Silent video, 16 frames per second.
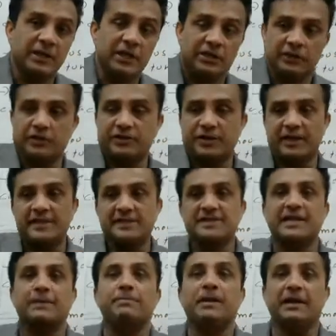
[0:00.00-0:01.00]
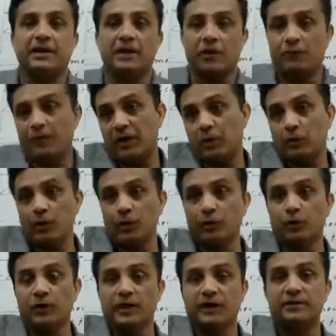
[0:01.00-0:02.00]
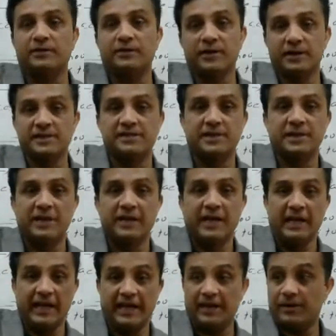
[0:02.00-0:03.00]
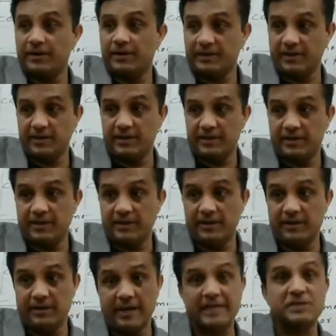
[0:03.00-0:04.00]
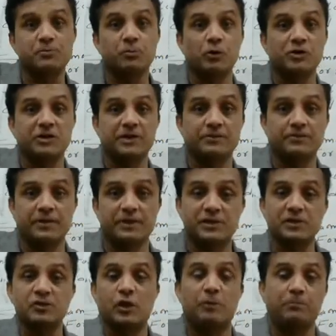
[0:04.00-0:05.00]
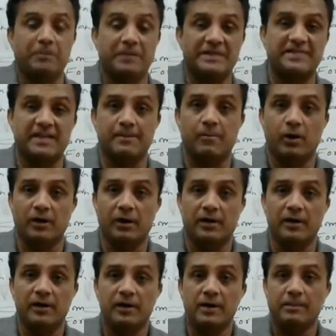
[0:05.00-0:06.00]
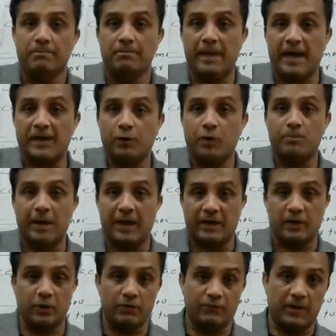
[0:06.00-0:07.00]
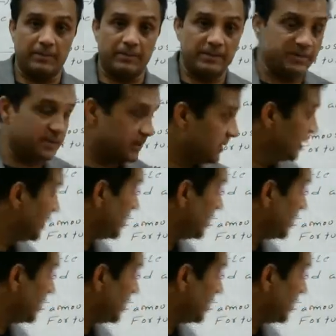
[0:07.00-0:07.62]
The threats can be, now we are going to learn threats in our next portion, which is called pistol model, macro and macro environments.